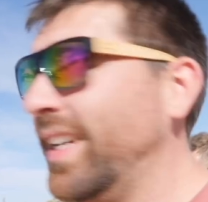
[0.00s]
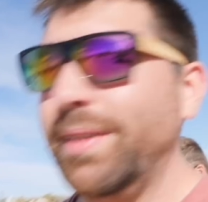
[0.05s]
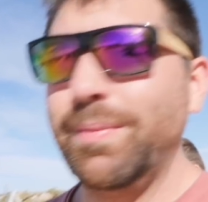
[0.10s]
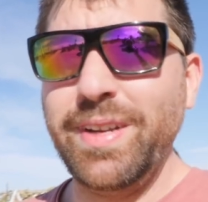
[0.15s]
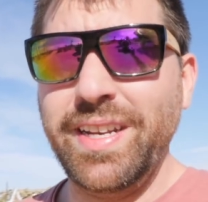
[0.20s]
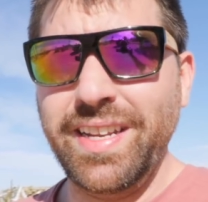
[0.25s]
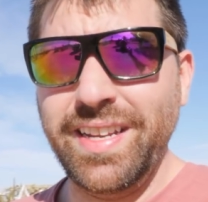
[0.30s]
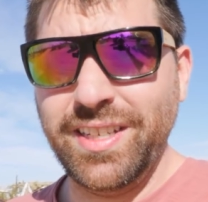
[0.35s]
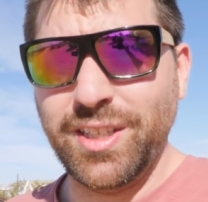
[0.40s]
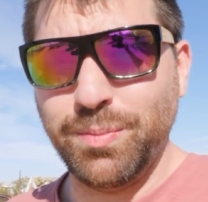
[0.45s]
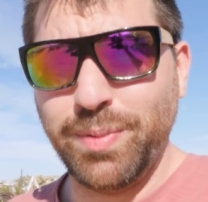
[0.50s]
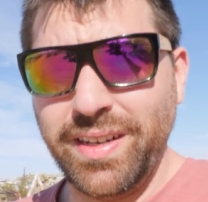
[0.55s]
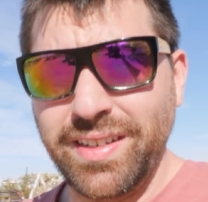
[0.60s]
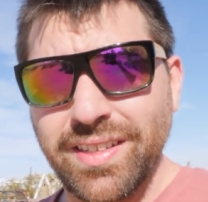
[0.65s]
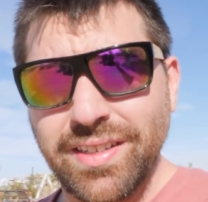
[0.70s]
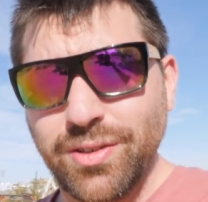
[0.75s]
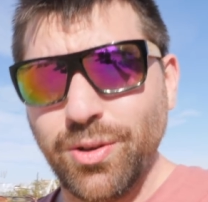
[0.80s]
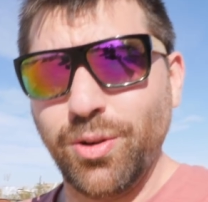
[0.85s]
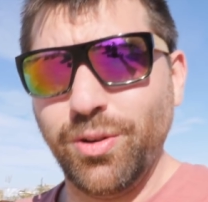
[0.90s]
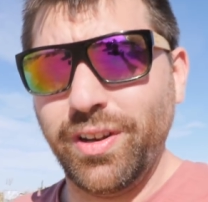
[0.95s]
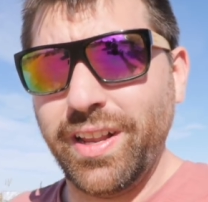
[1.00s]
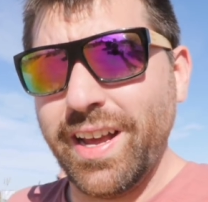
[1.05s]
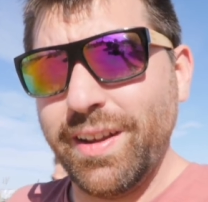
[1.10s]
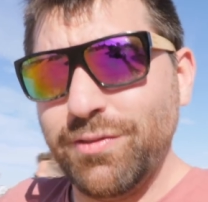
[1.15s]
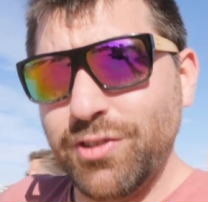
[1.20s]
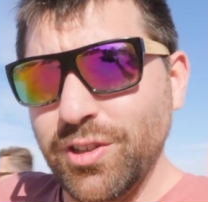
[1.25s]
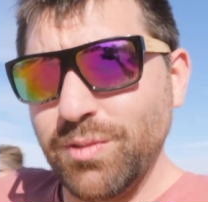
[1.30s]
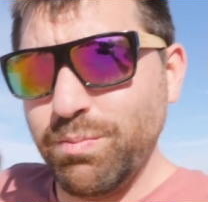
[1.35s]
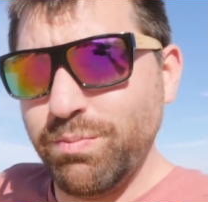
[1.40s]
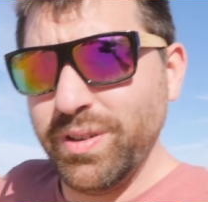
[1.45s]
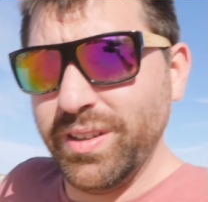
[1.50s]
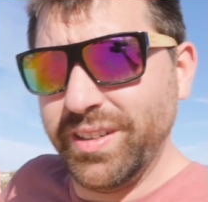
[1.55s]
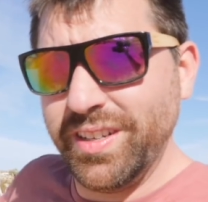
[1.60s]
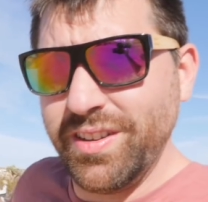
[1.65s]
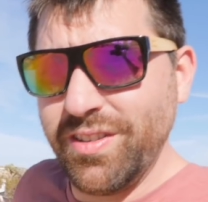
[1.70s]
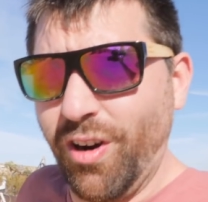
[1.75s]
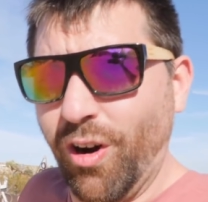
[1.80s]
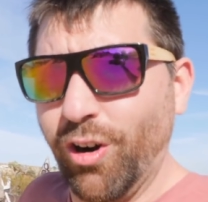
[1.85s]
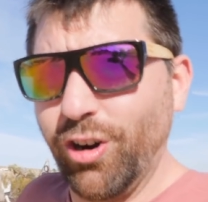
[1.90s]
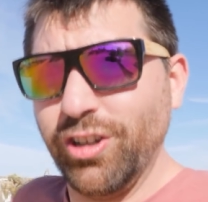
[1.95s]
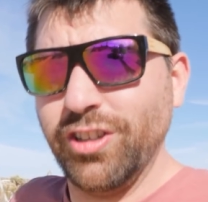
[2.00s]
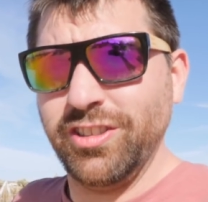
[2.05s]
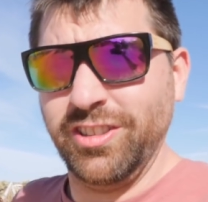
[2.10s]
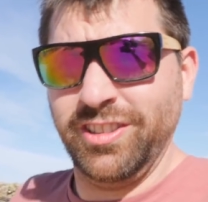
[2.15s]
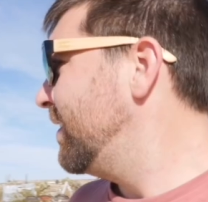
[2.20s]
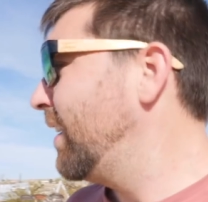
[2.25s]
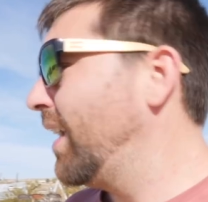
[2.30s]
I mean, he spent his whole life just building art.